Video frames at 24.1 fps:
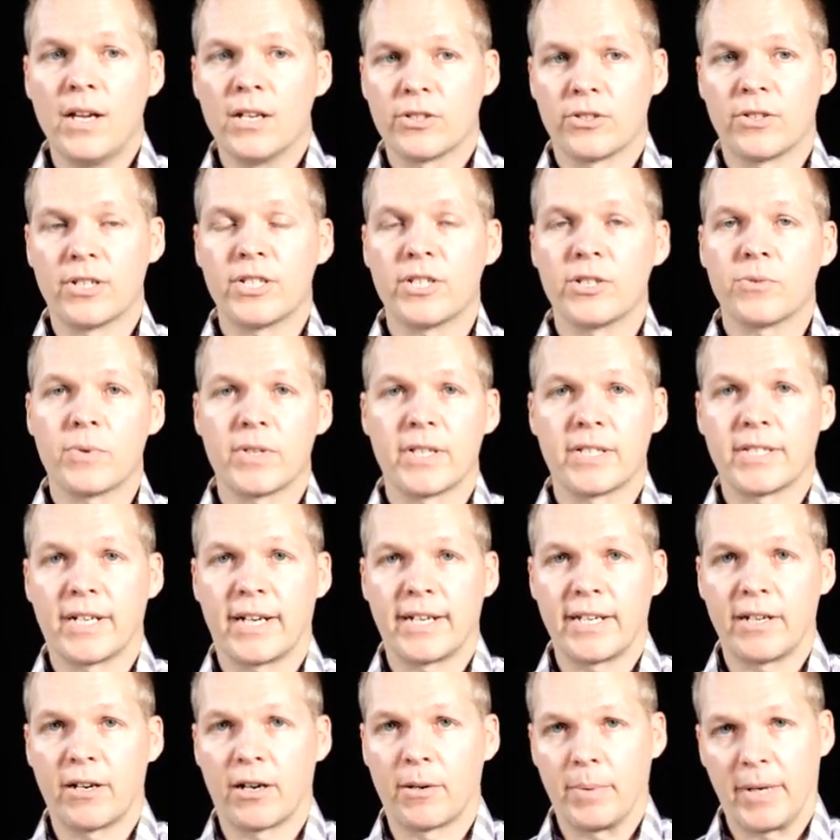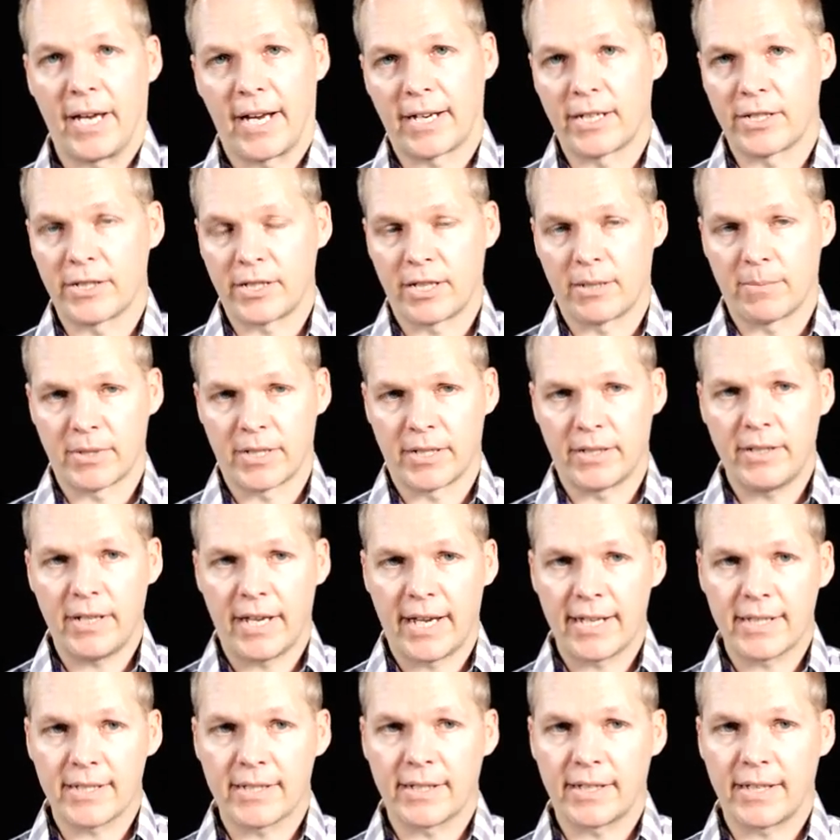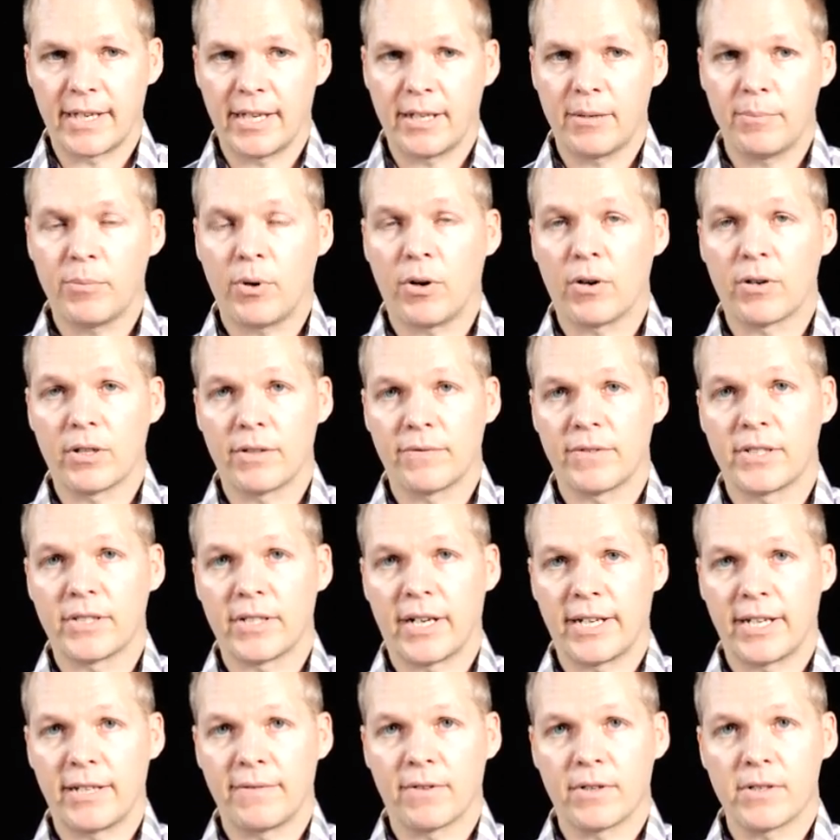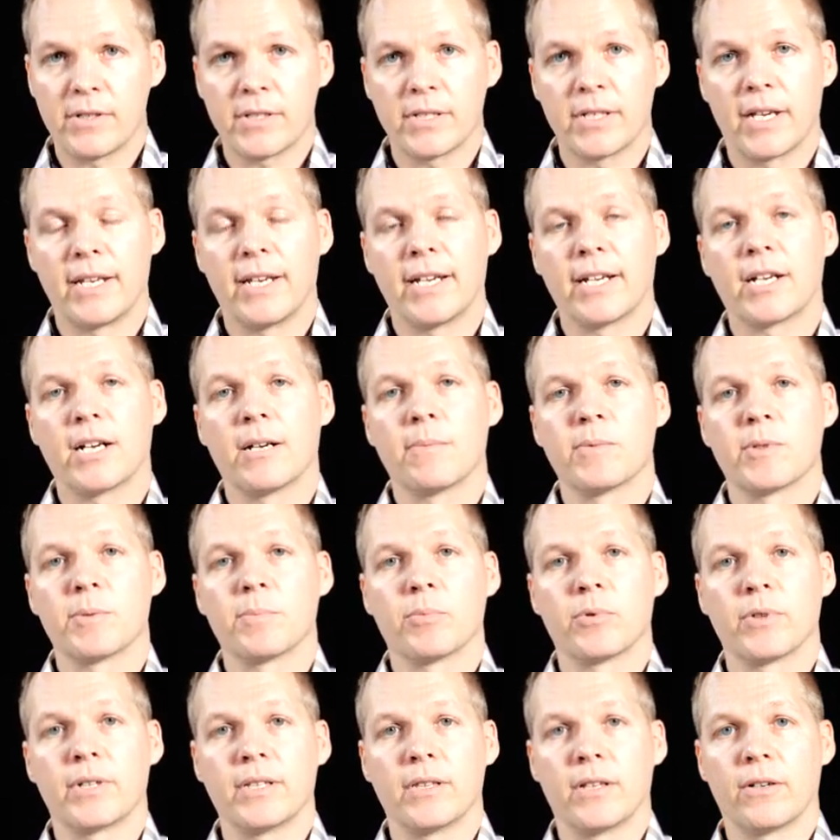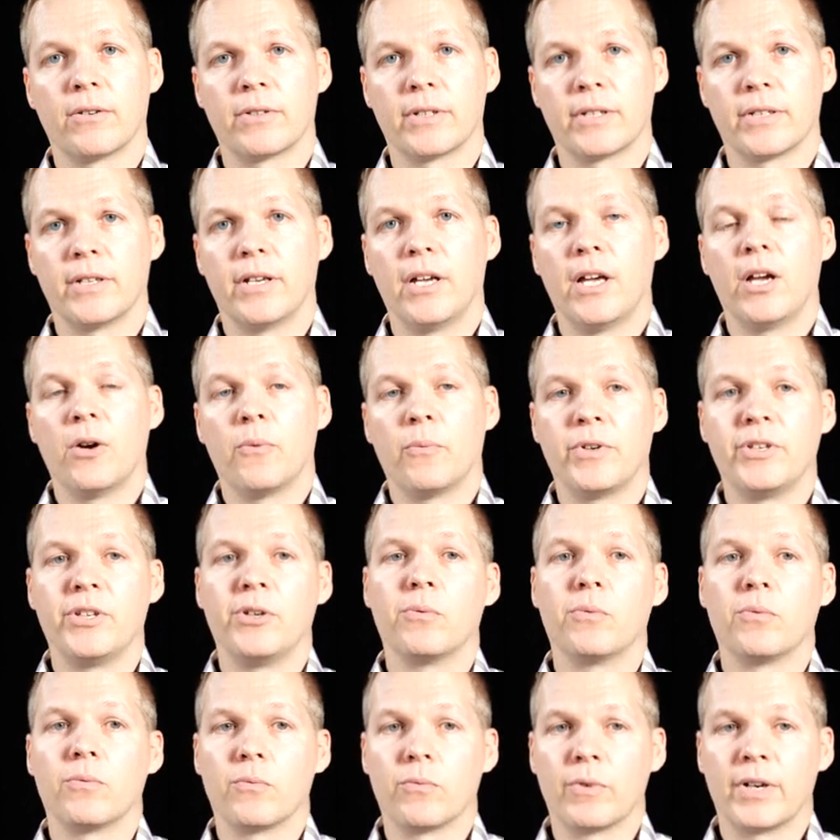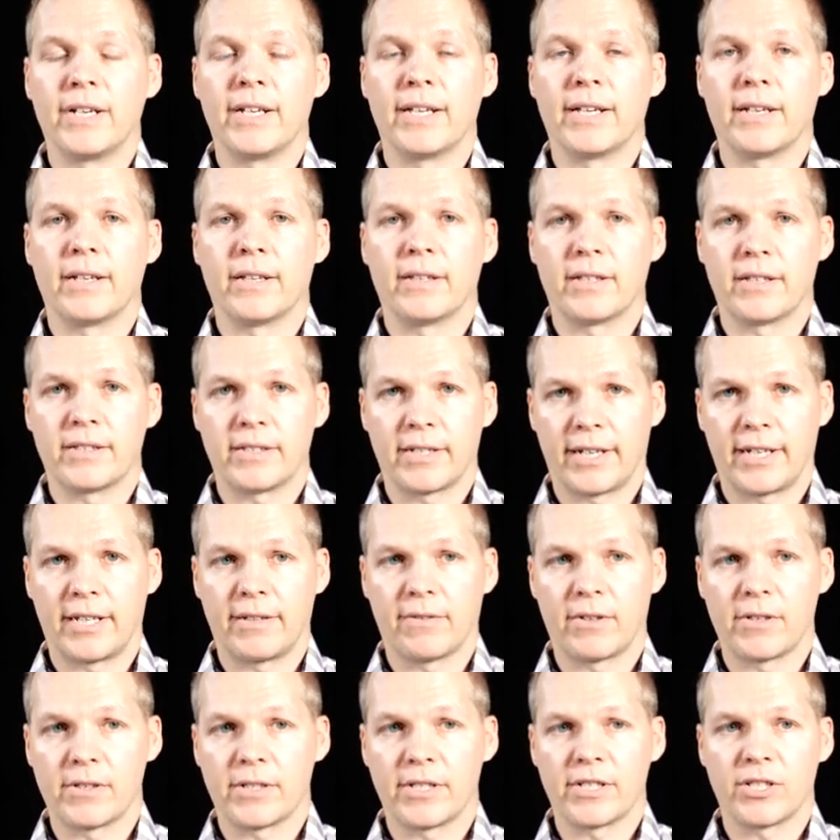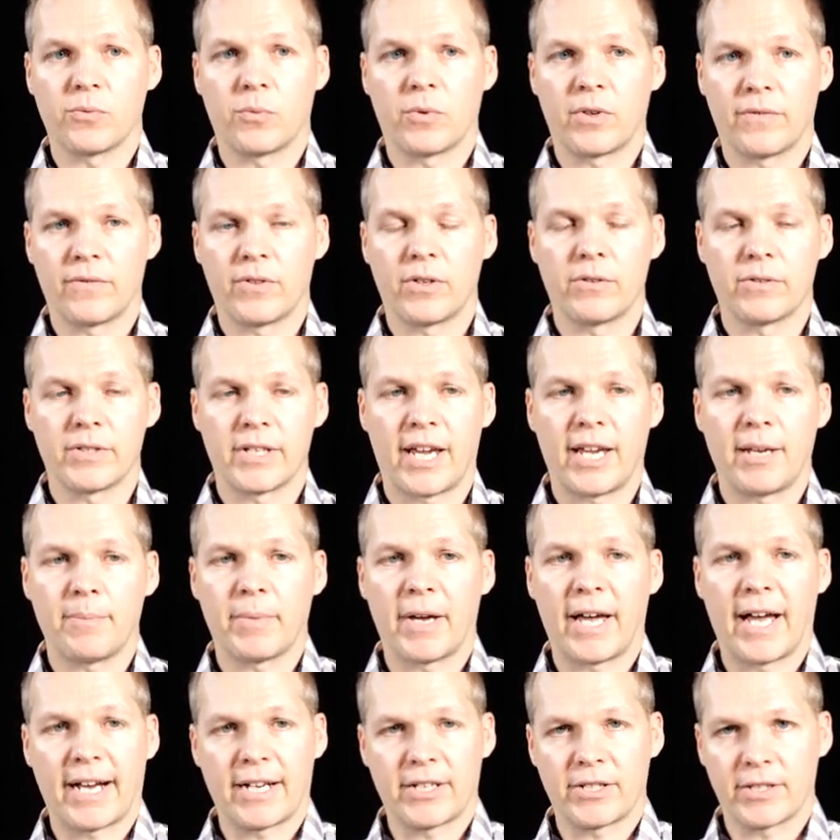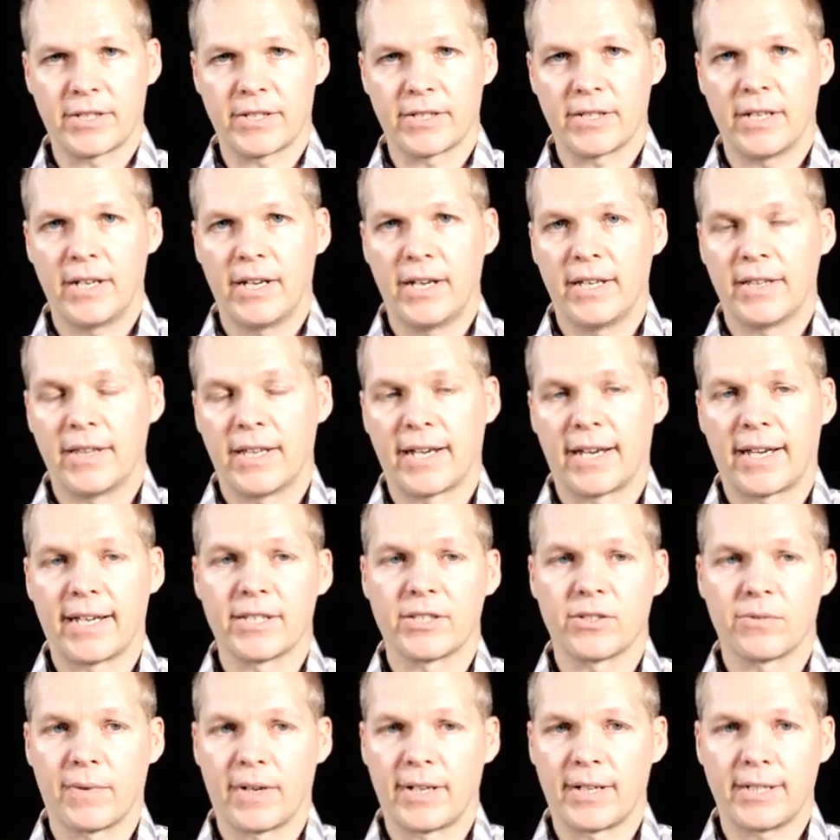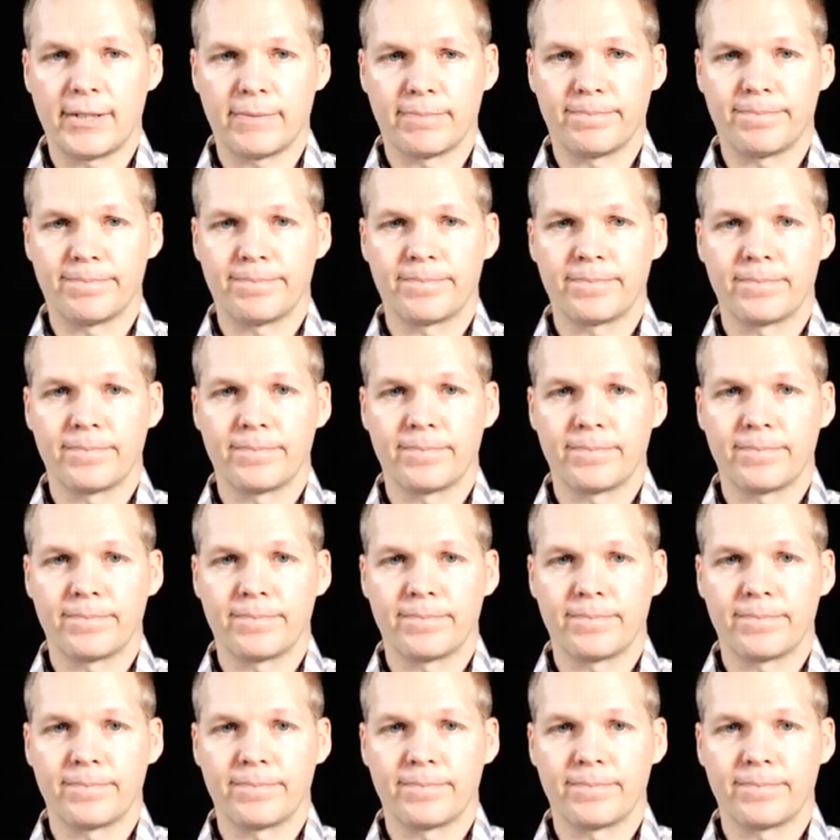So this is where the tidyr package comes in. It's again part of the tidyverse and it comes preloaded when you read in the tidyverse. It's one of those 8 packages that gets read in.